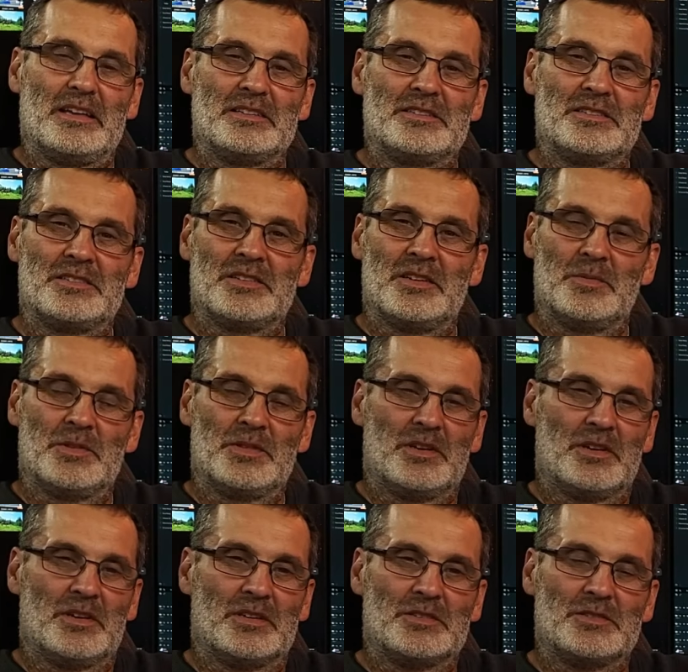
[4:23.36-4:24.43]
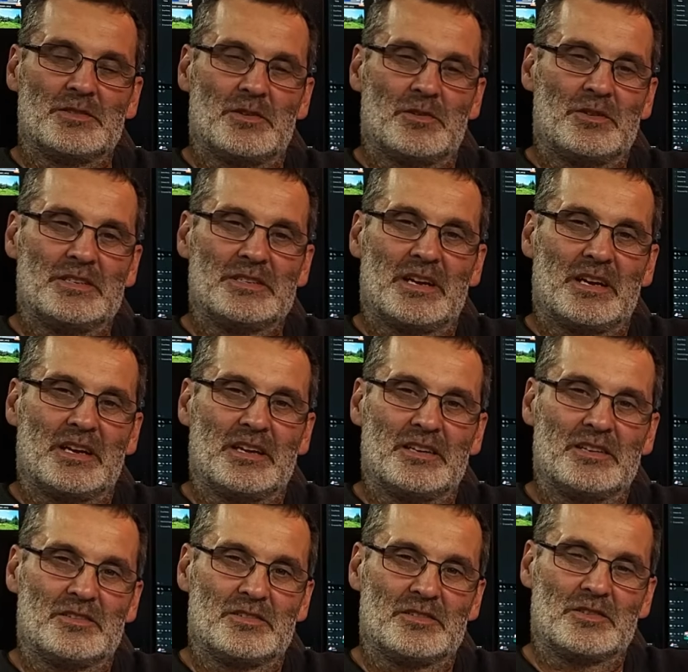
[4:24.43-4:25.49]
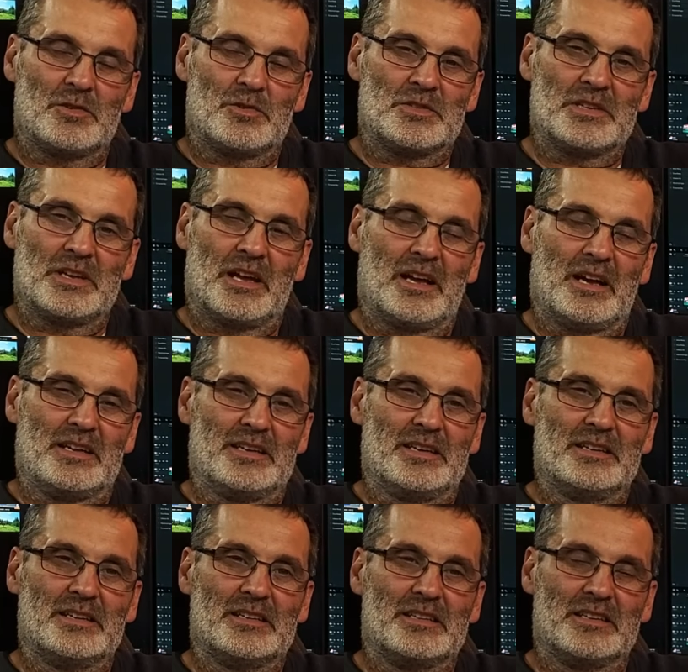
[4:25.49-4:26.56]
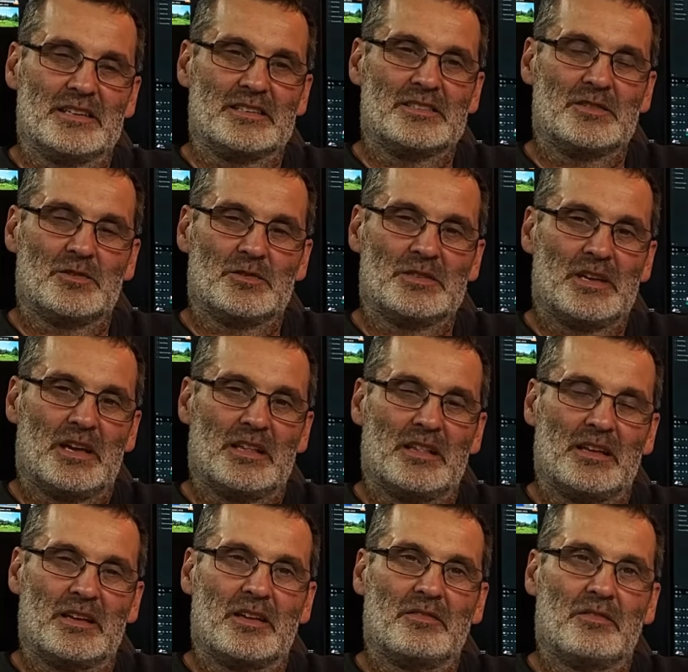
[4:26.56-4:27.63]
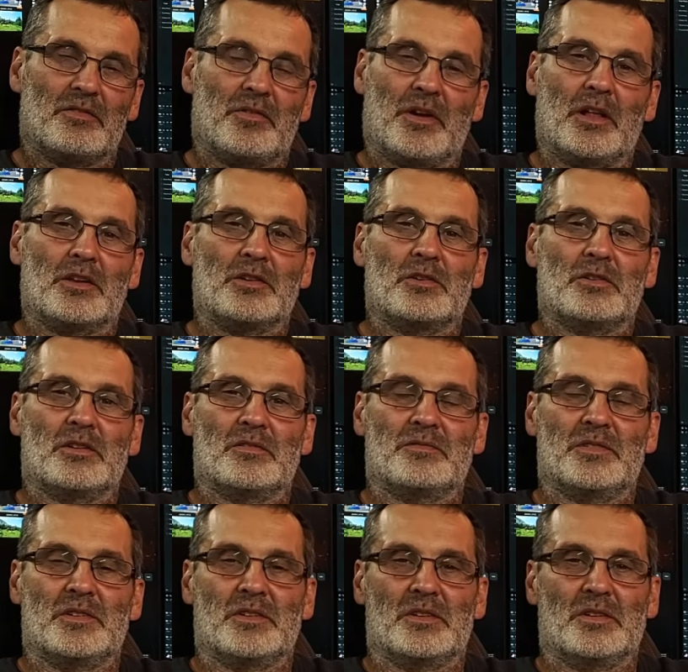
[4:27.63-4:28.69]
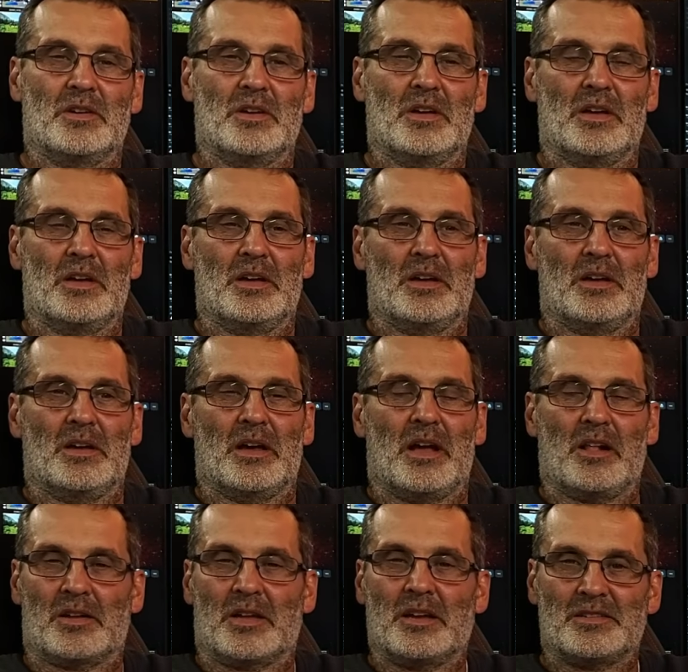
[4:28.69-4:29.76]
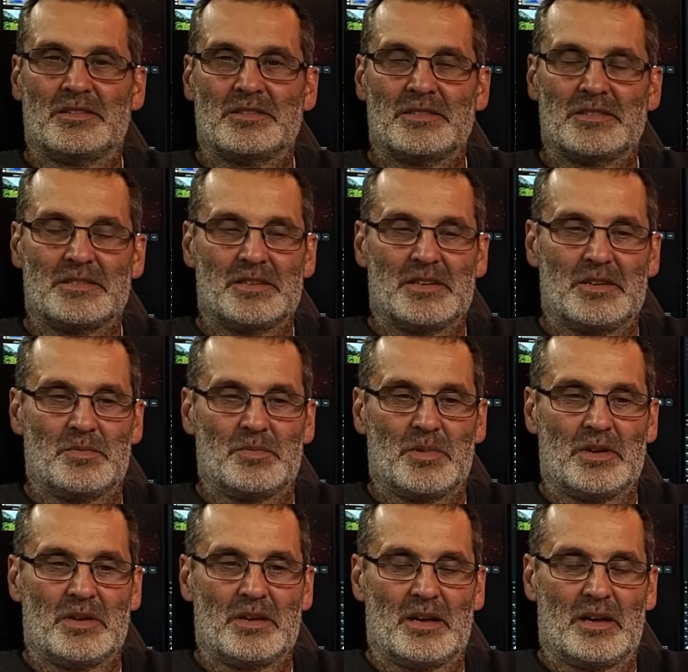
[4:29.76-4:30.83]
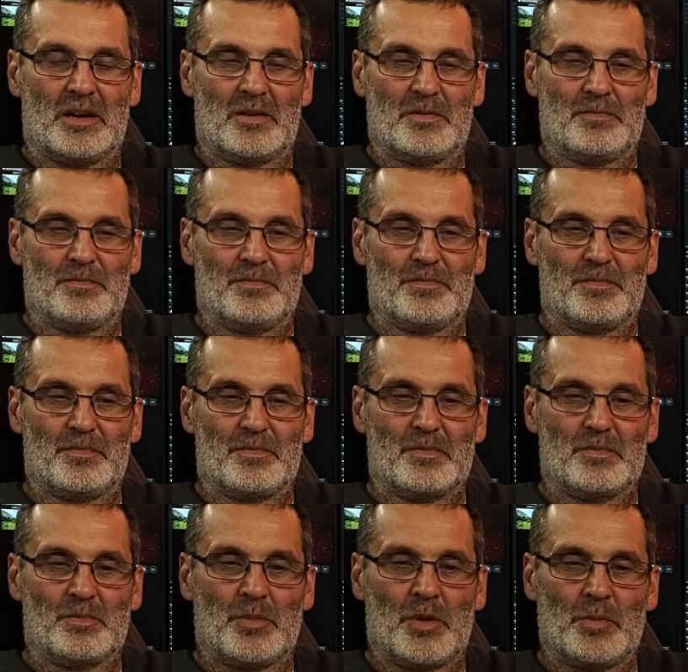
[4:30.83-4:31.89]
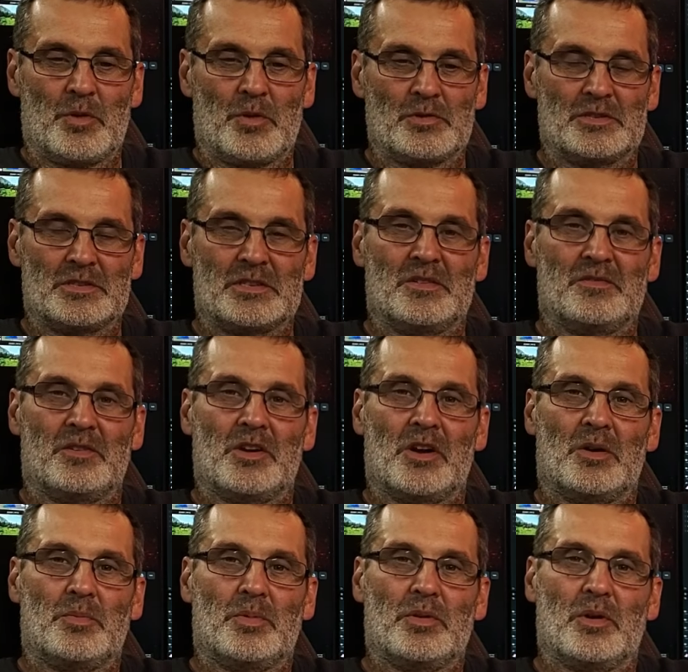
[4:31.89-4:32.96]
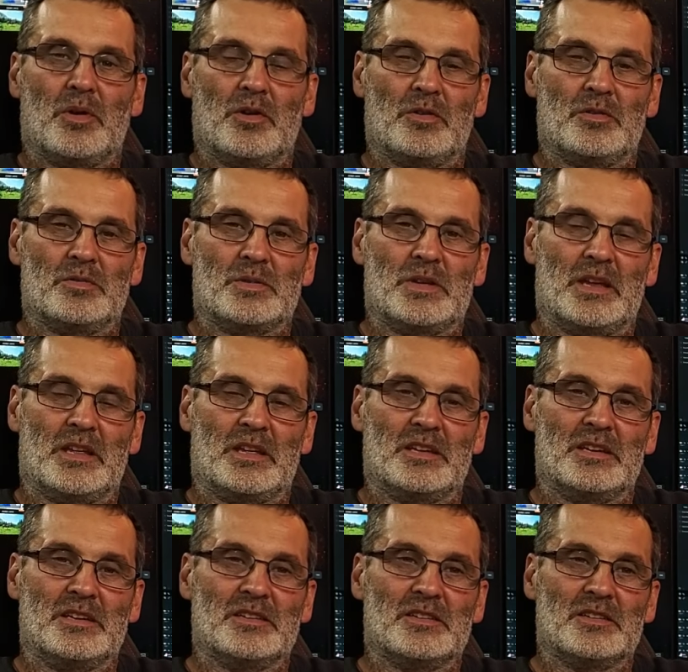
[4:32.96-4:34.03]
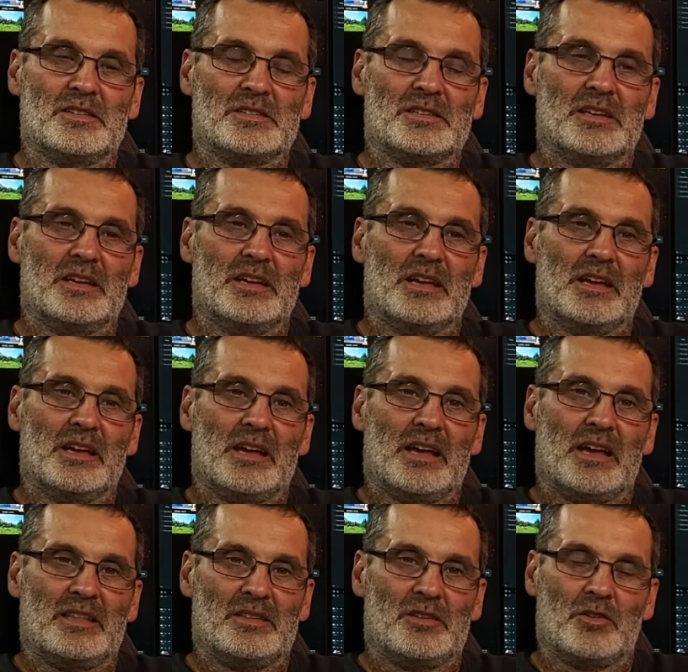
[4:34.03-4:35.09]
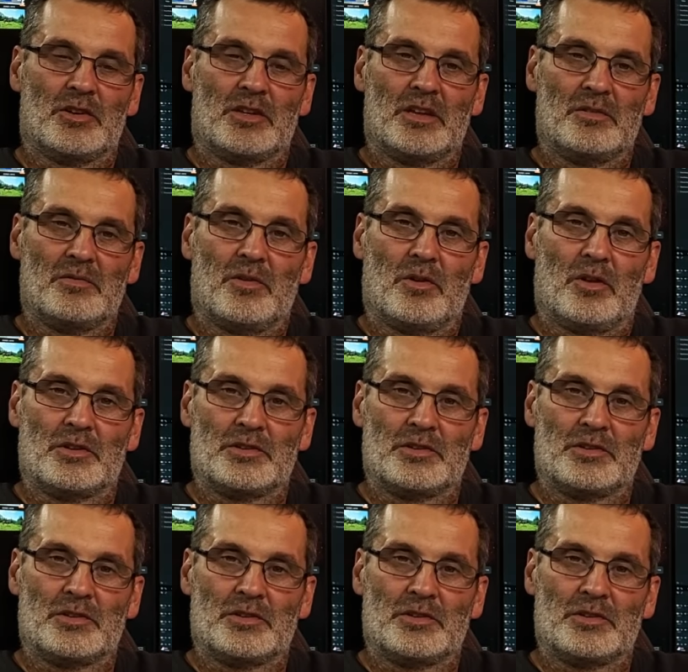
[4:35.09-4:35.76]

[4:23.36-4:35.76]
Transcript: Some of the stories I hear are so sad, like failure of the healthcare system, people just giving up on getting healed, and they're looking for